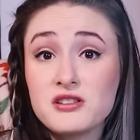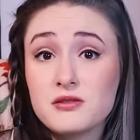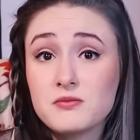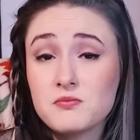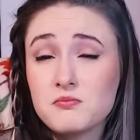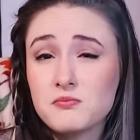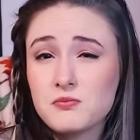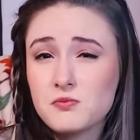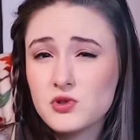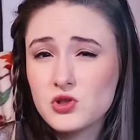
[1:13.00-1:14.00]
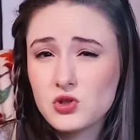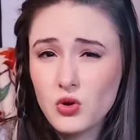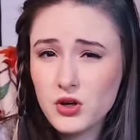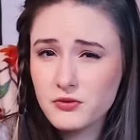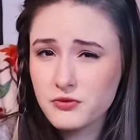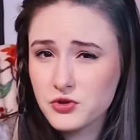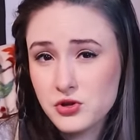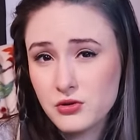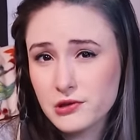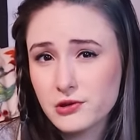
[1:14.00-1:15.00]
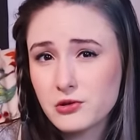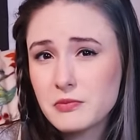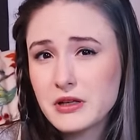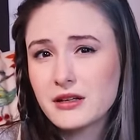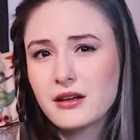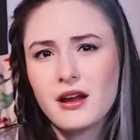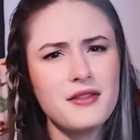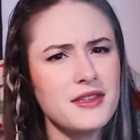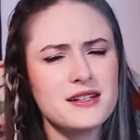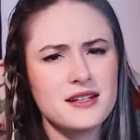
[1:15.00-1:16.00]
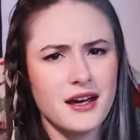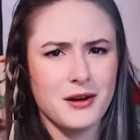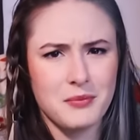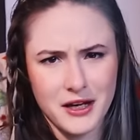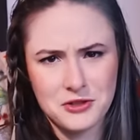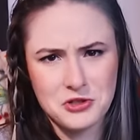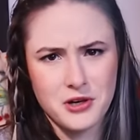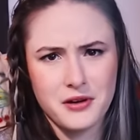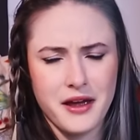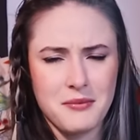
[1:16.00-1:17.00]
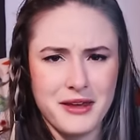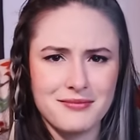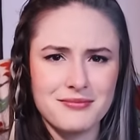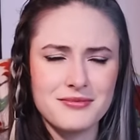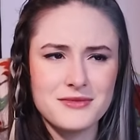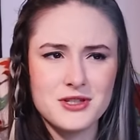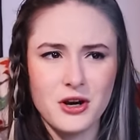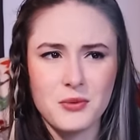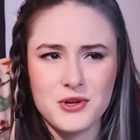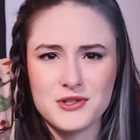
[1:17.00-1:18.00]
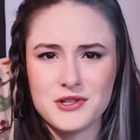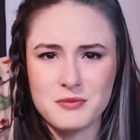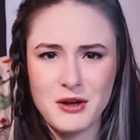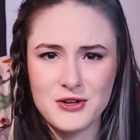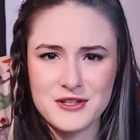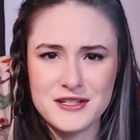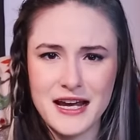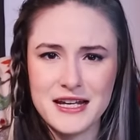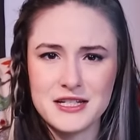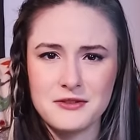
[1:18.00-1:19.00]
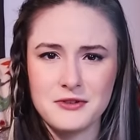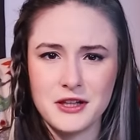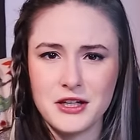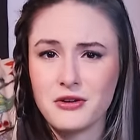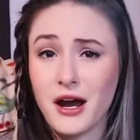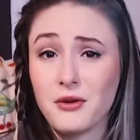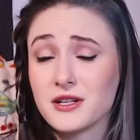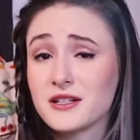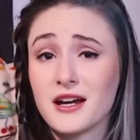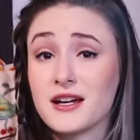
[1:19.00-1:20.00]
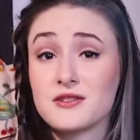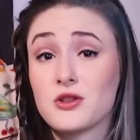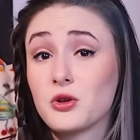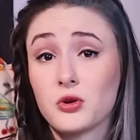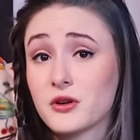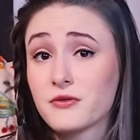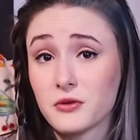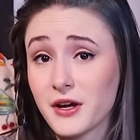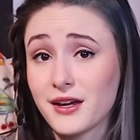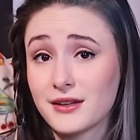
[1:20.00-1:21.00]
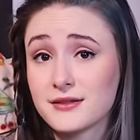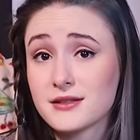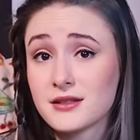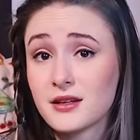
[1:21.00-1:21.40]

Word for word: is sort of true, but not the entire picture. I mean, Star Wars is about as scientifically grounded as The Lord of the Rings.